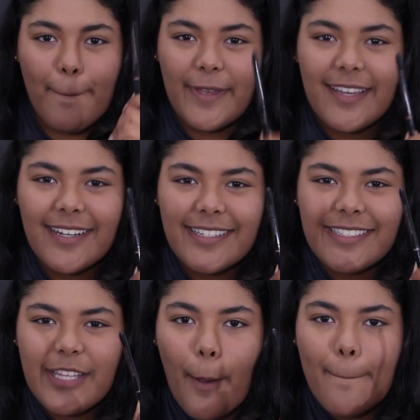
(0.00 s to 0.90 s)

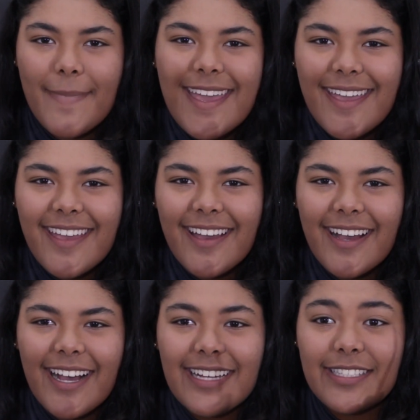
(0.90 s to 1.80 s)
because me,
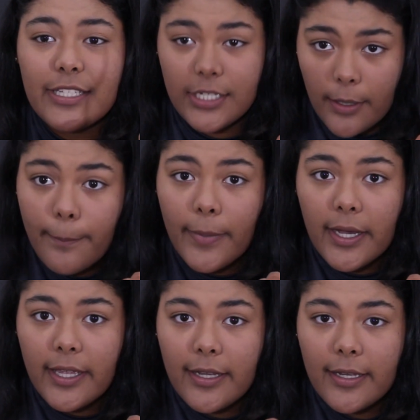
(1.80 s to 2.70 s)
as a dumb
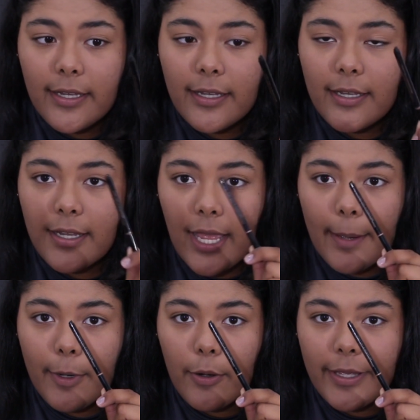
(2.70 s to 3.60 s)
butt,
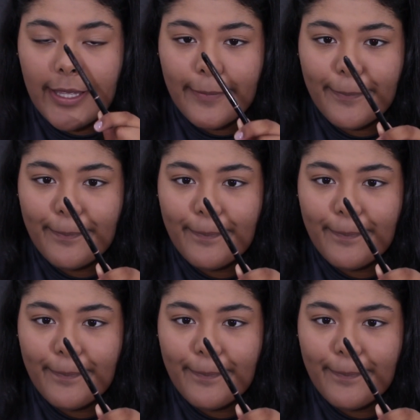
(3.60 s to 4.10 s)
I broke it.